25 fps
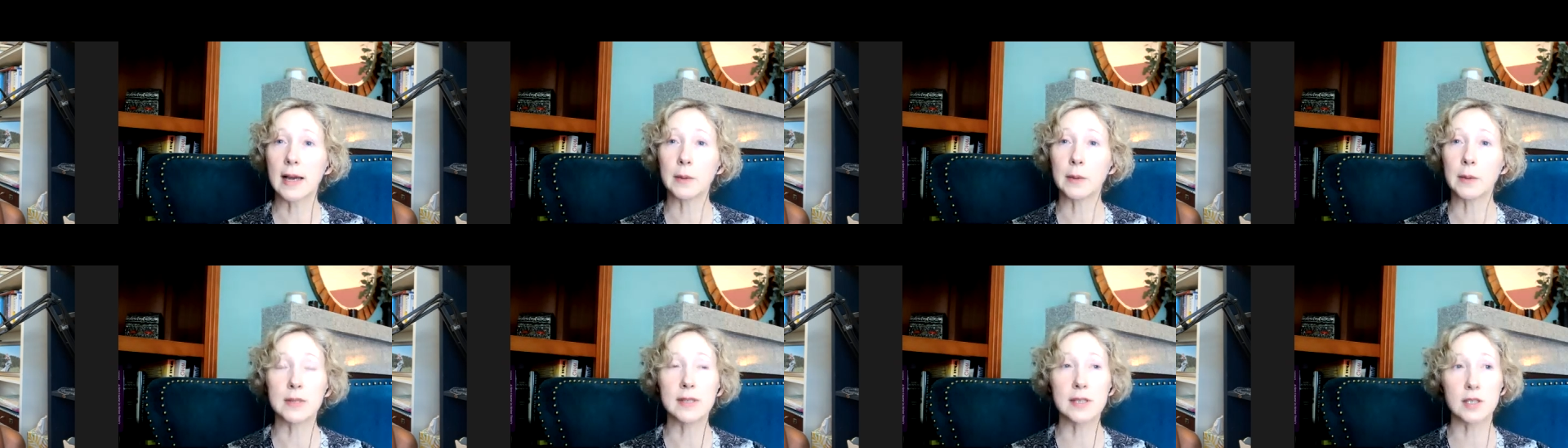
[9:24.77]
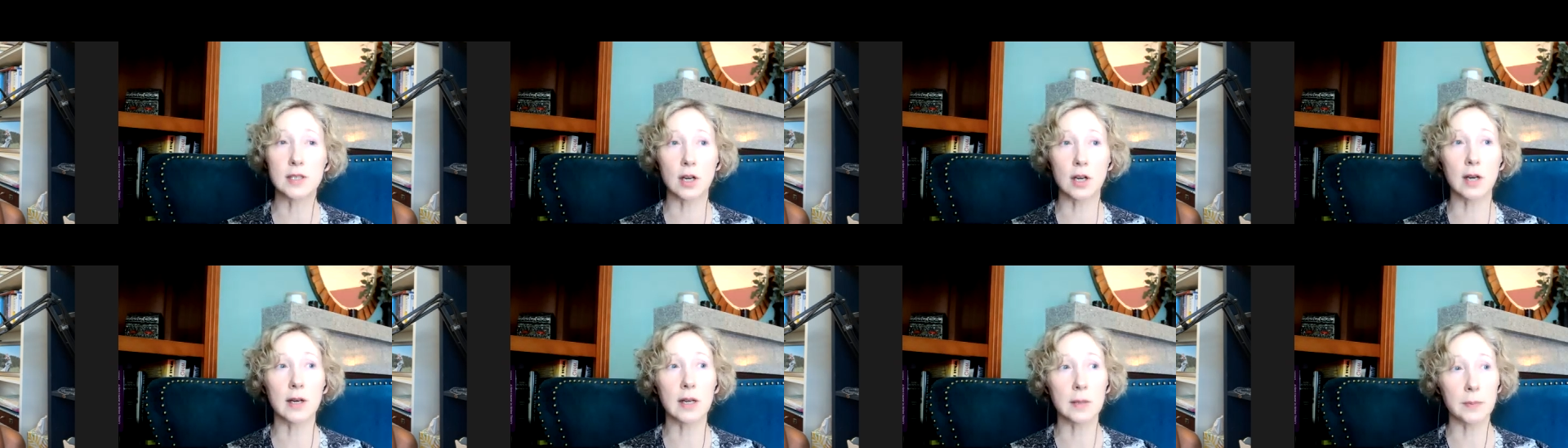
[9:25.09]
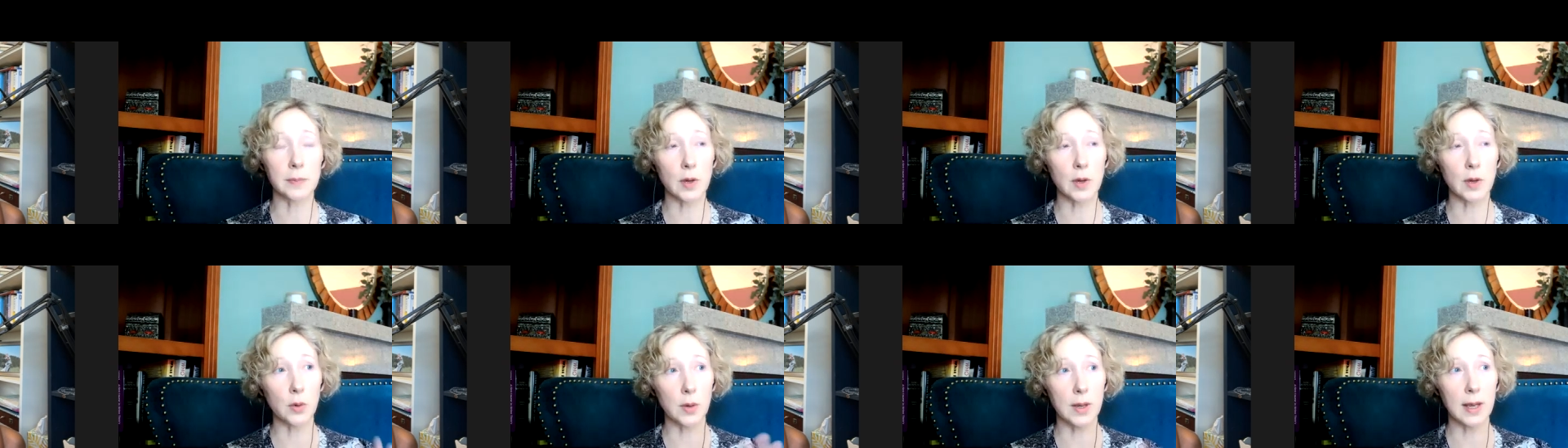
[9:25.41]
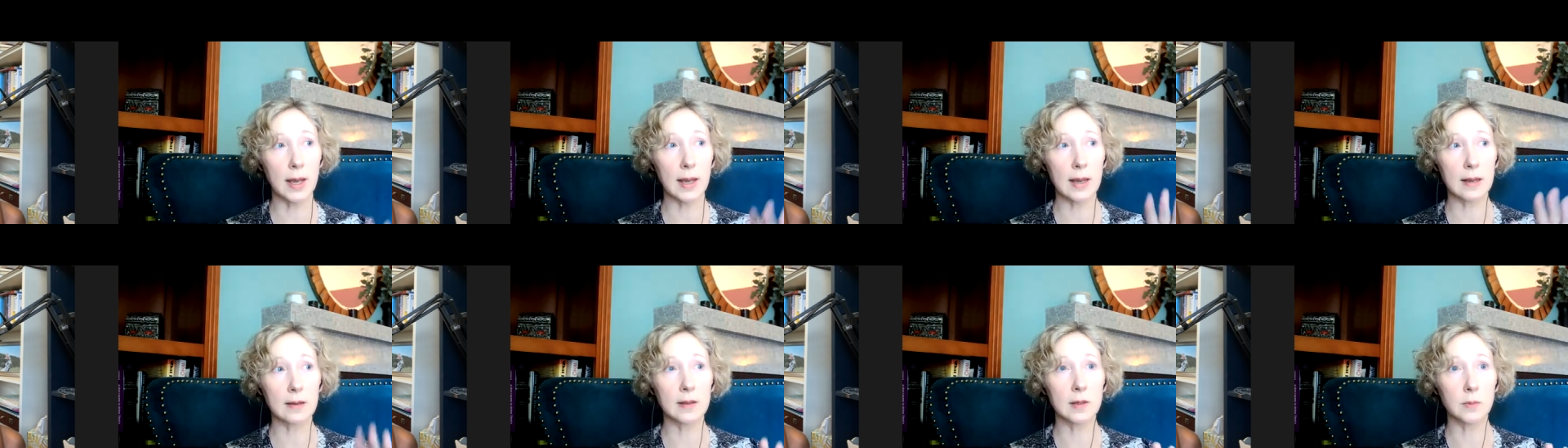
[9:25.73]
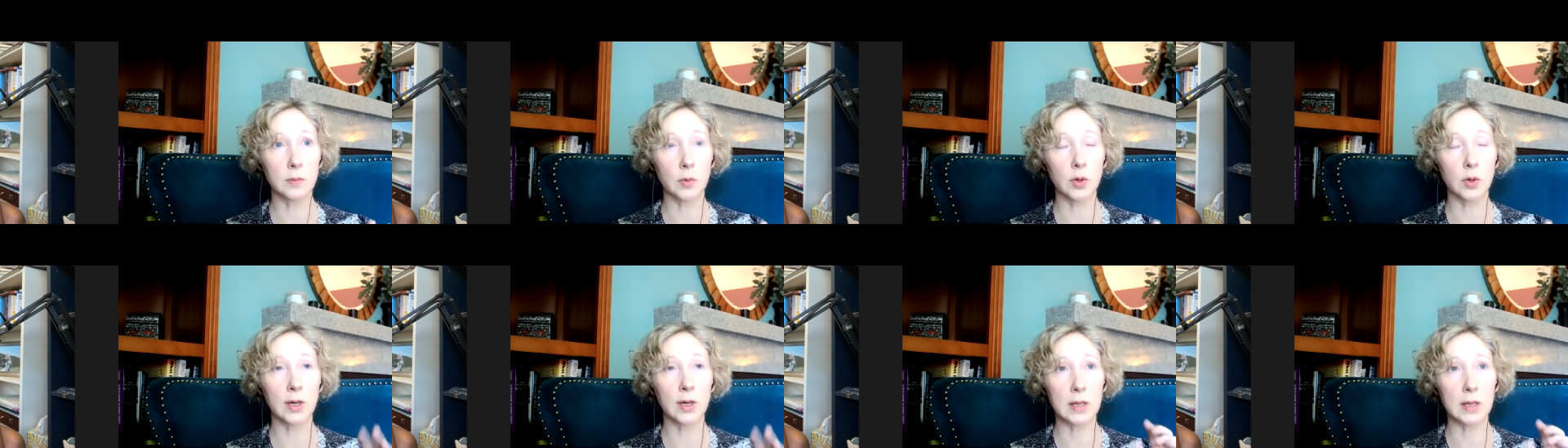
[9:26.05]
I would start up Brutal. okay in
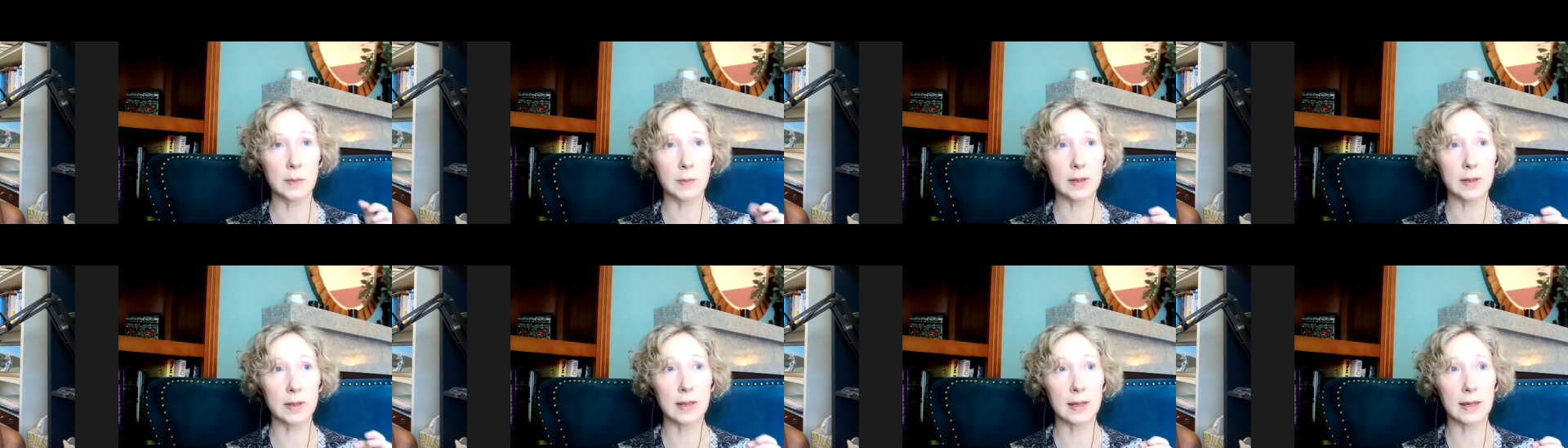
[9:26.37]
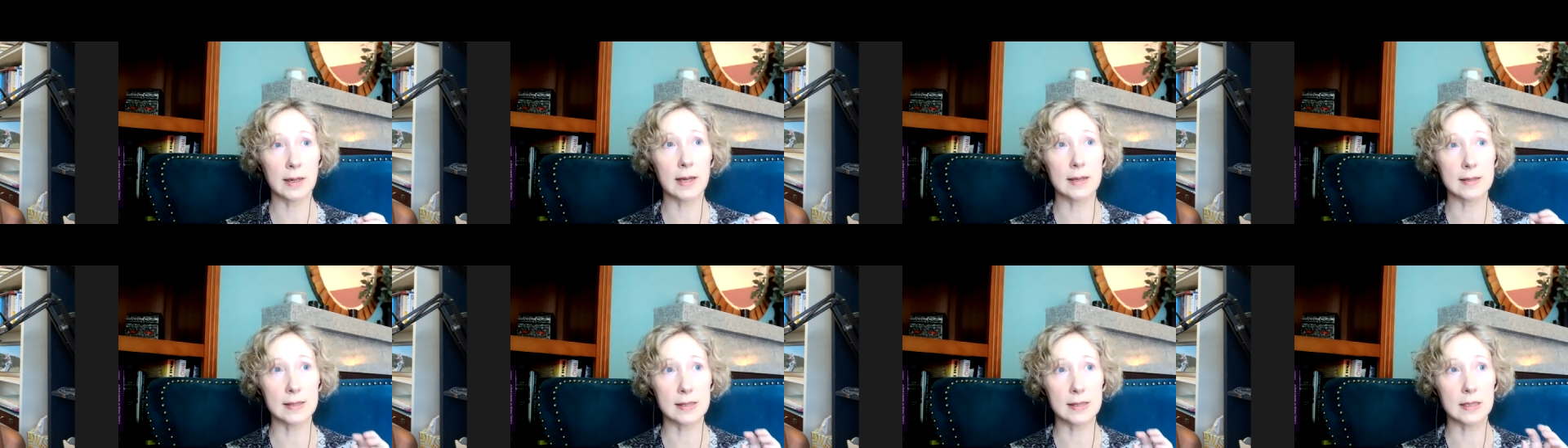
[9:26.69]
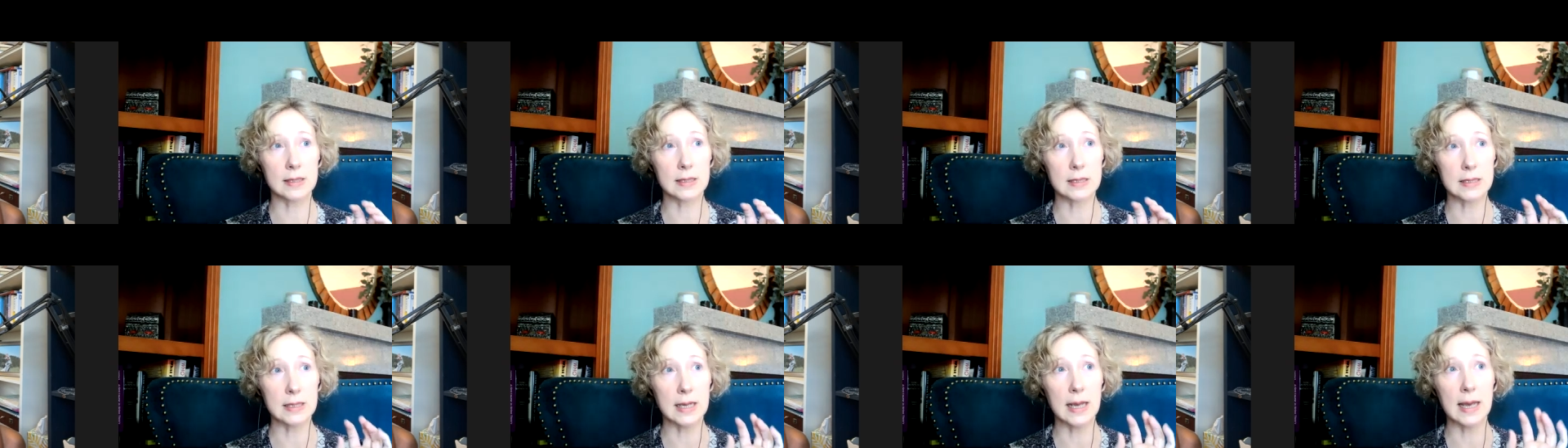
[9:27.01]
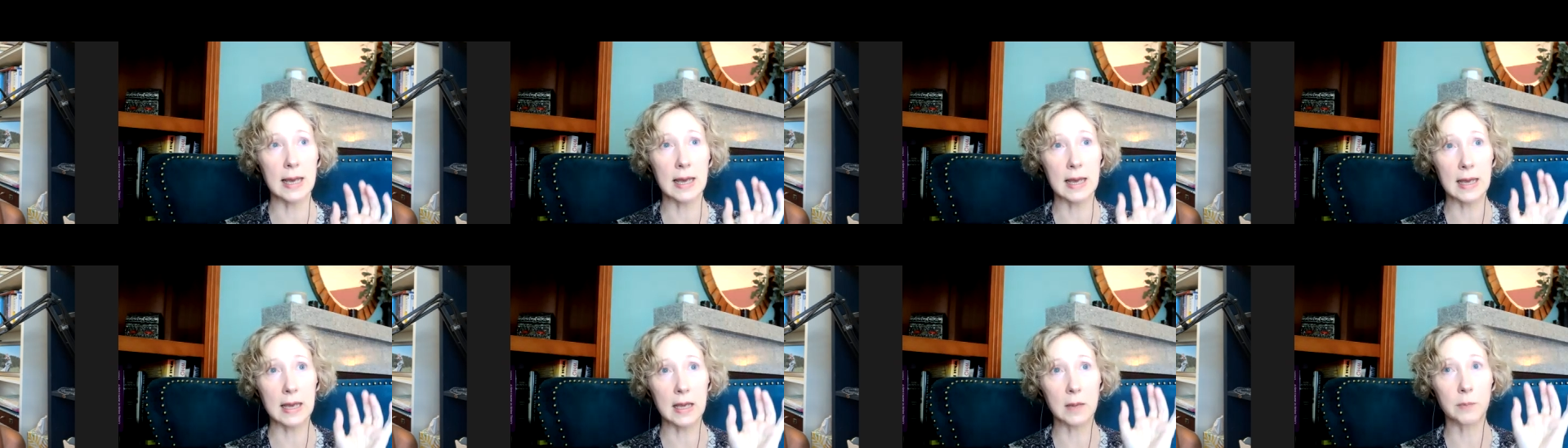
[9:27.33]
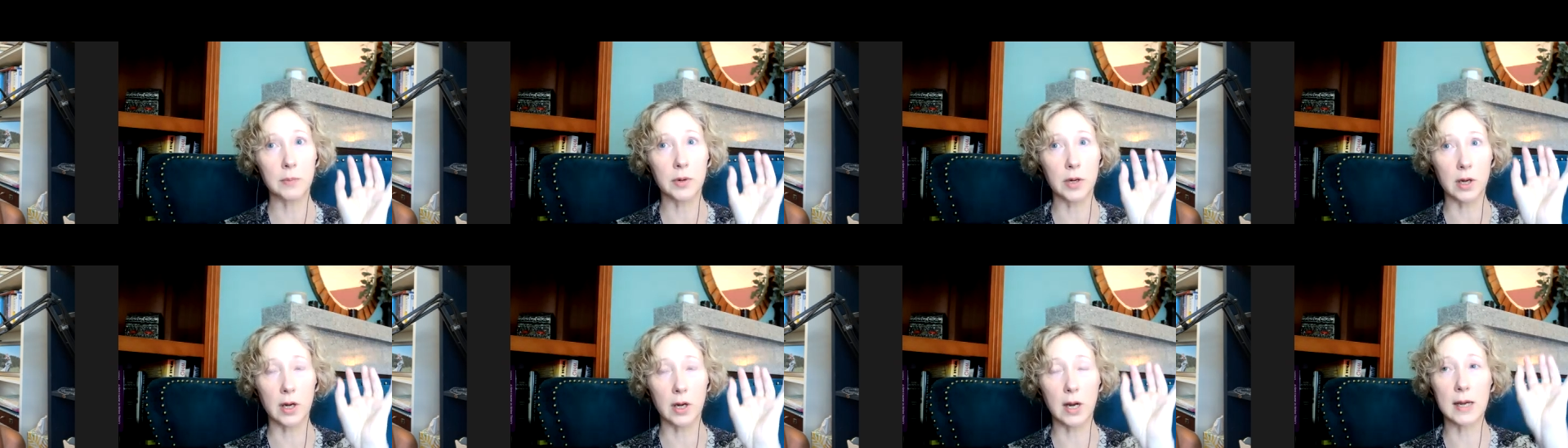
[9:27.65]
the morning, but then as the
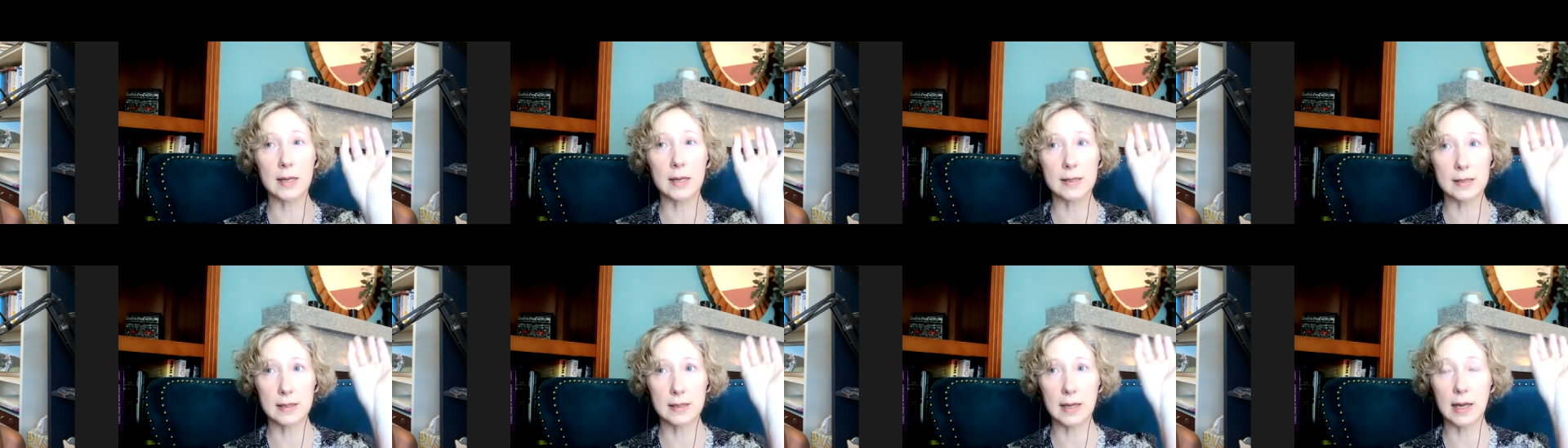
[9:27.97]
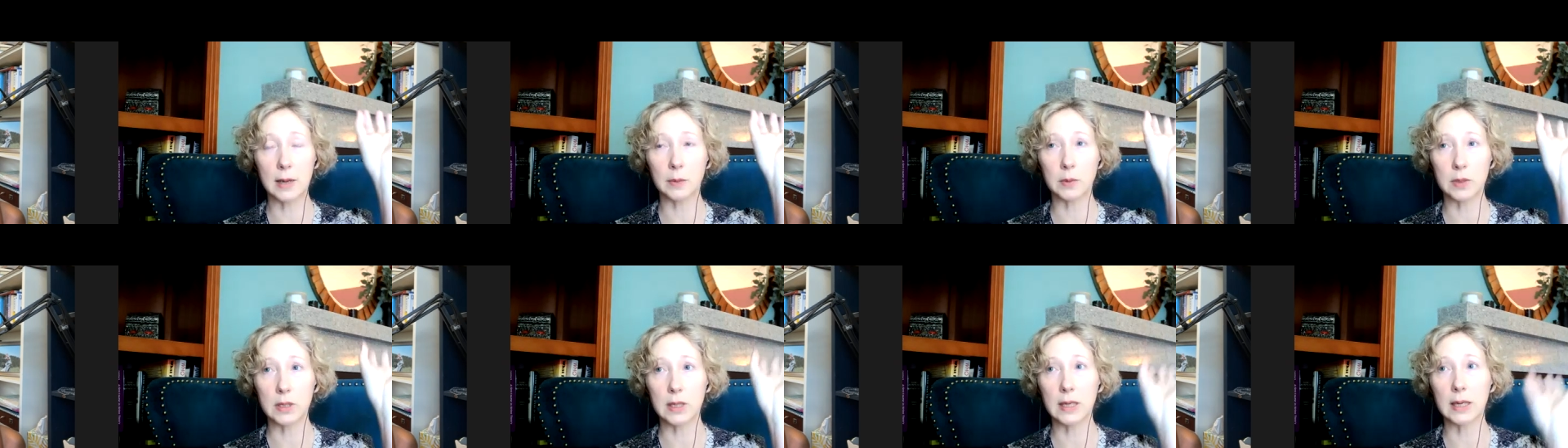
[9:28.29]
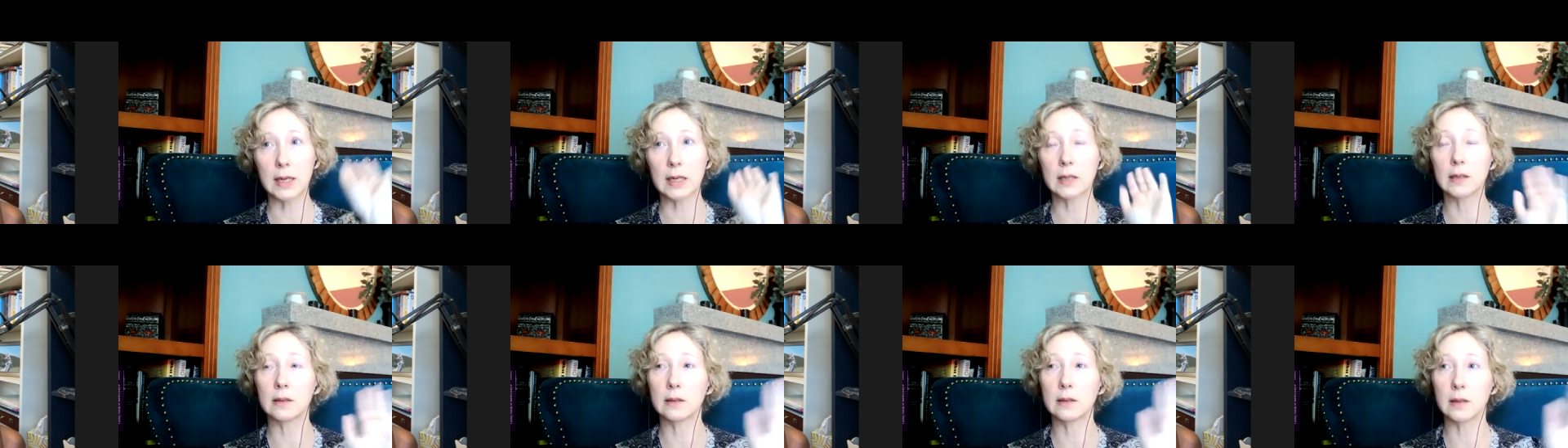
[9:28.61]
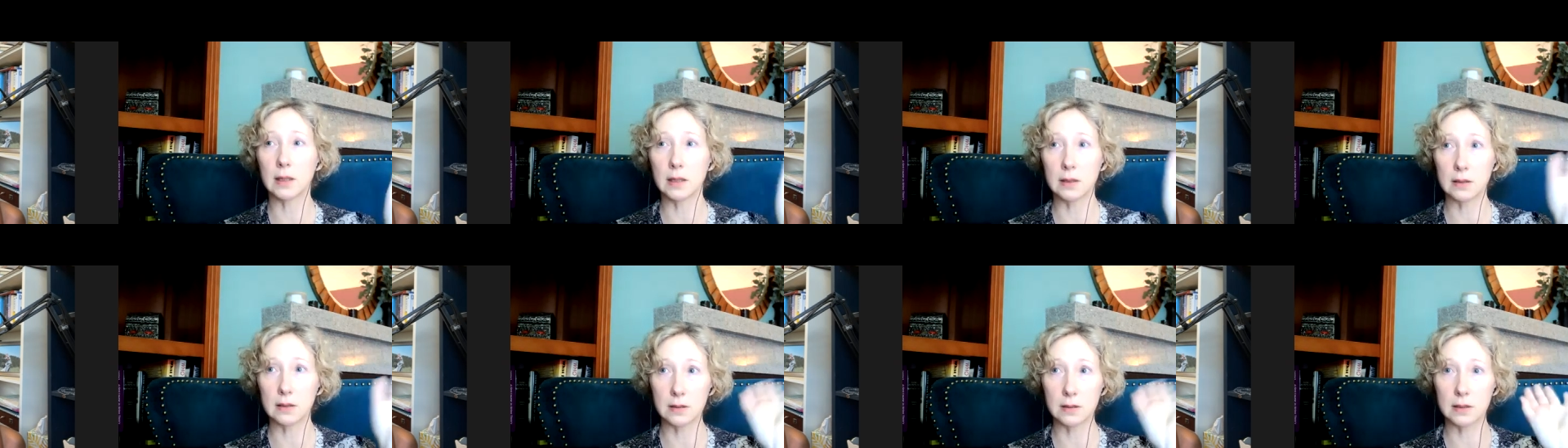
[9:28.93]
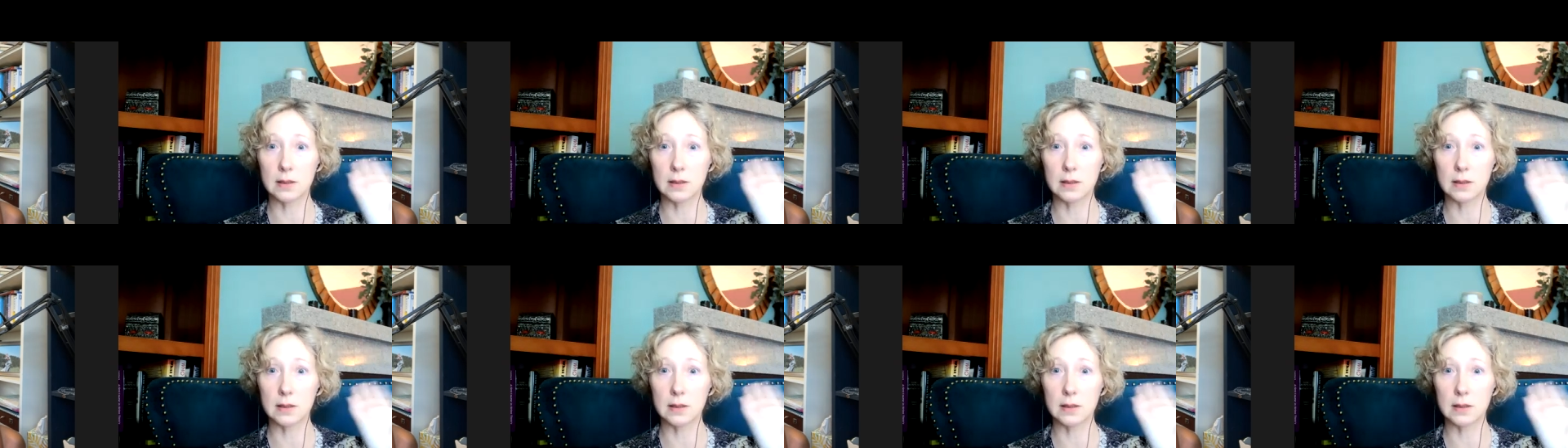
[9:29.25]
day progressed, I would get a